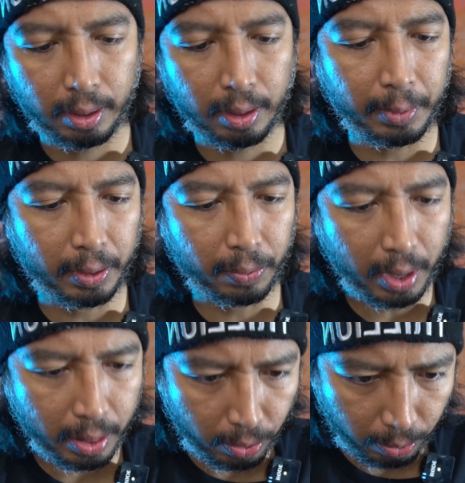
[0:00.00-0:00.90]
I'm going to
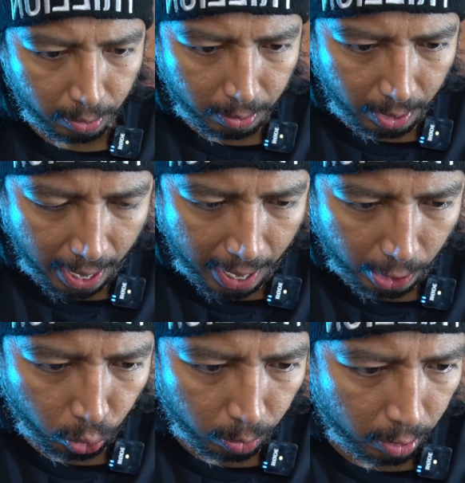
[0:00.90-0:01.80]
run through the
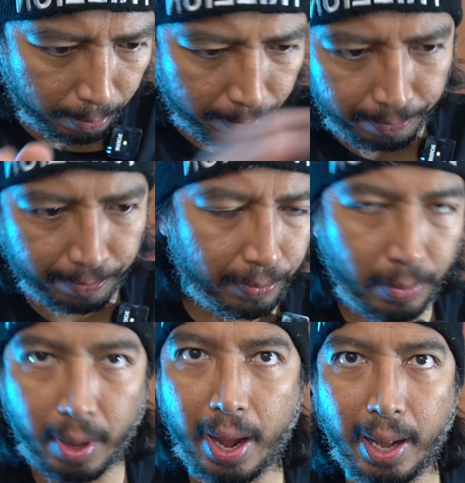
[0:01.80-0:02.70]
actual
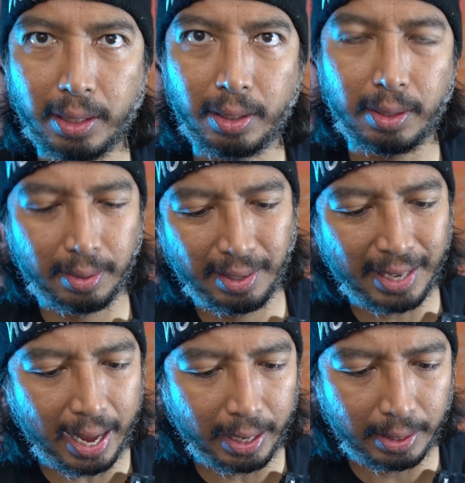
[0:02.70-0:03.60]

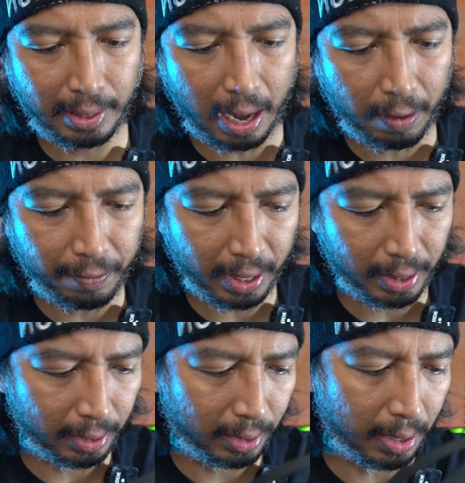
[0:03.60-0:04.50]
headset itself
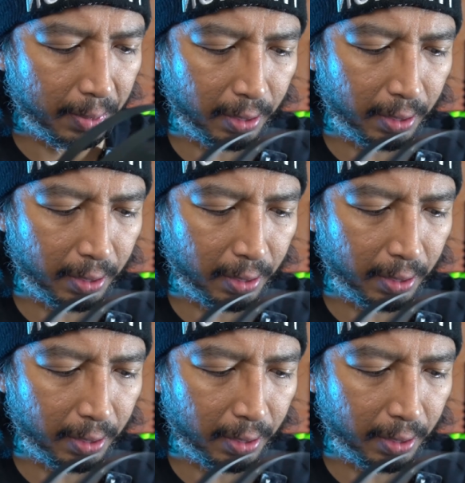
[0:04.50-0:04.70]
and some of the